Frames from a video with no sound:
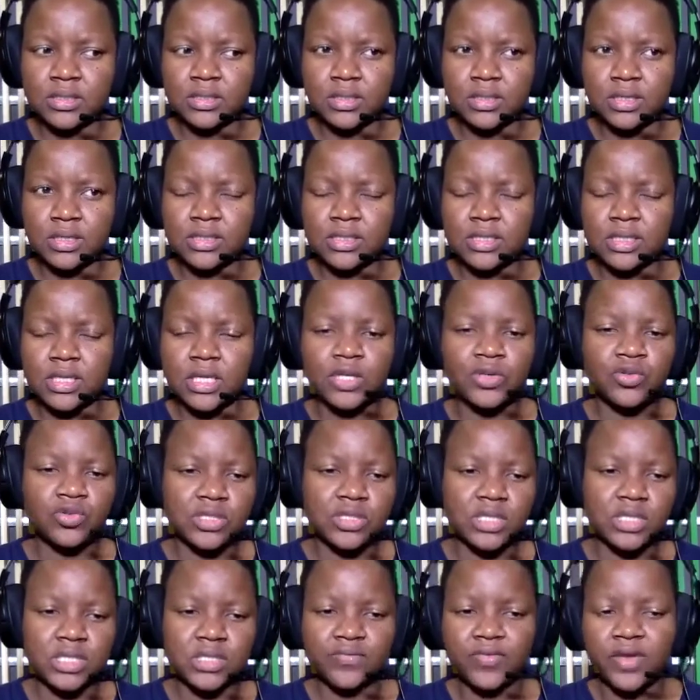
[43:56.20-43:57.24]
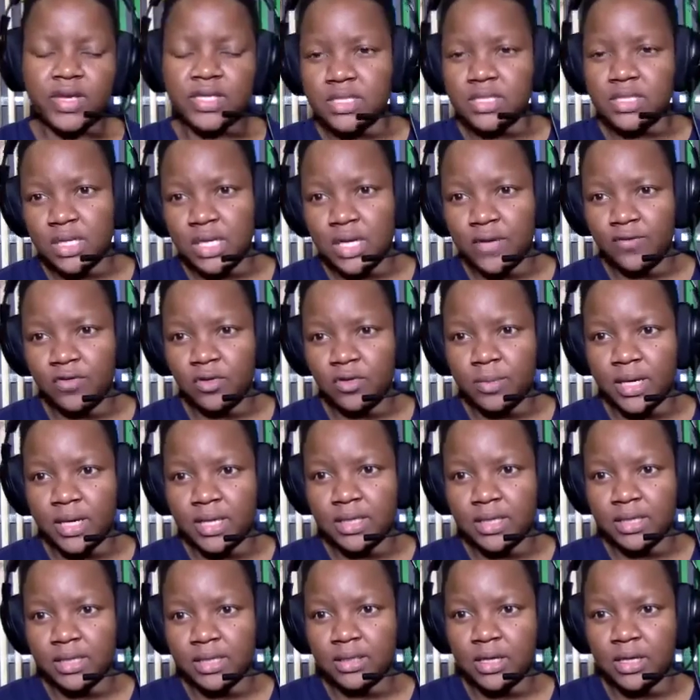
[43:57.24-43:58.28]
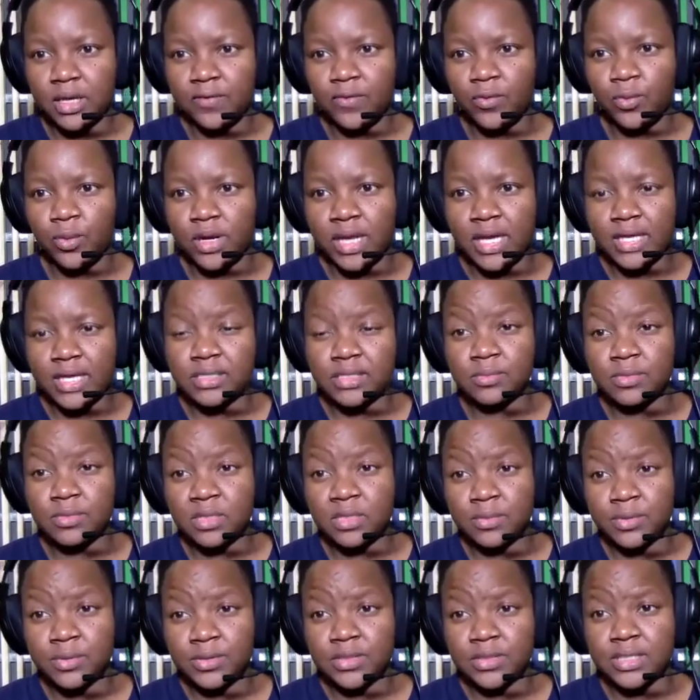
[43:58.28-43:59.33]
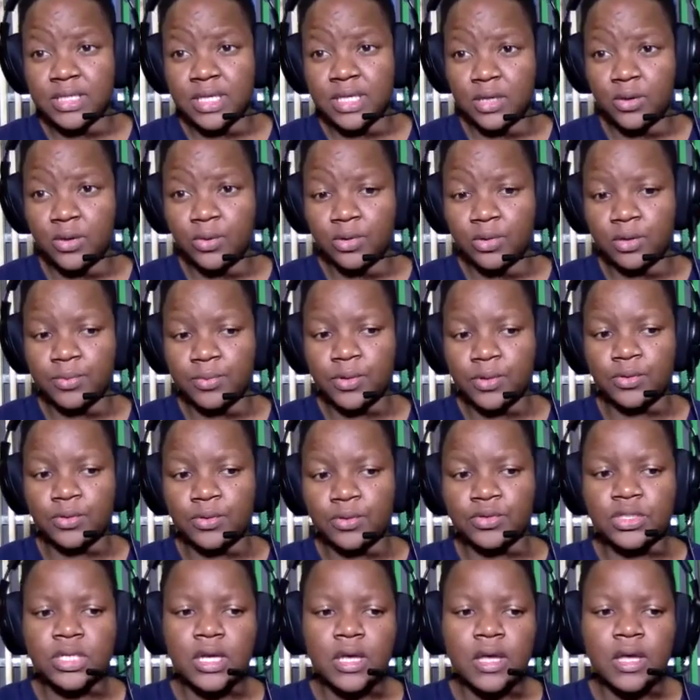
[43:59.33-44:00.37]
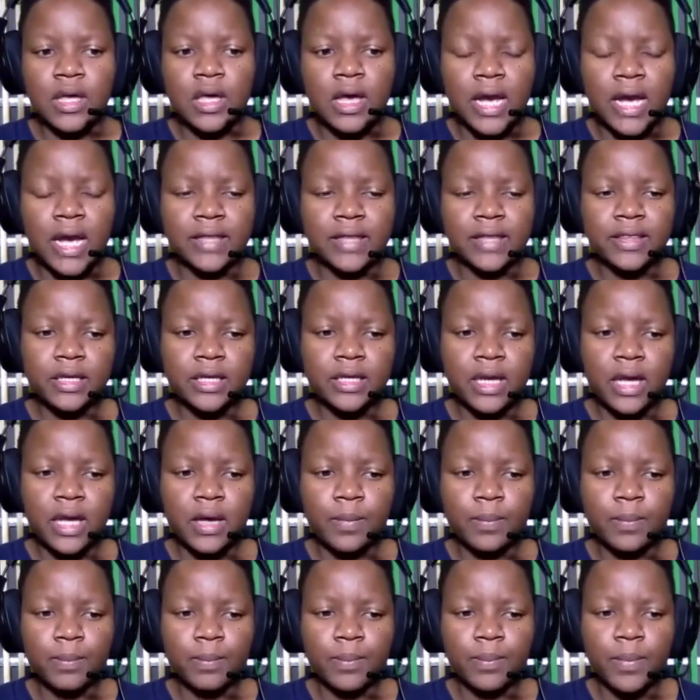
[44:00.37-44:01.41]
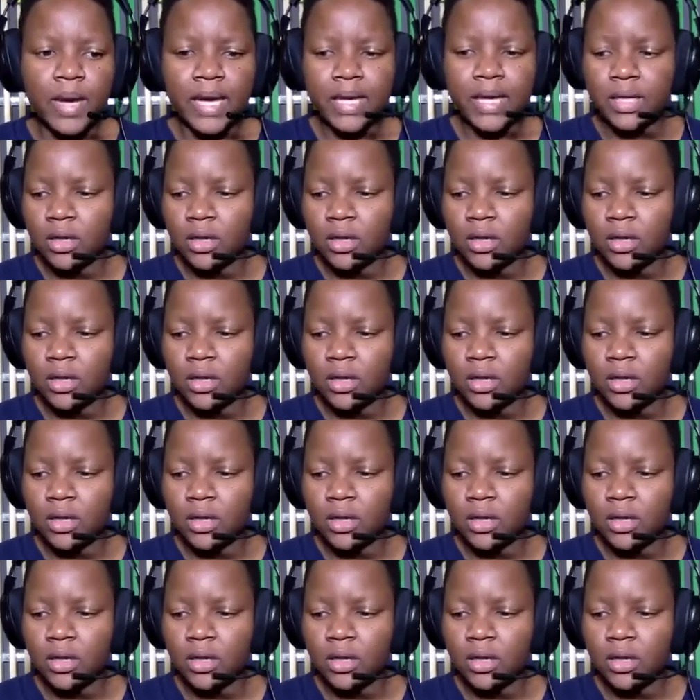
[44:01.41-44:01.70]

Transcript: it's an interest that's vested in everybody, and everyone has to be able to take their own approach. I think my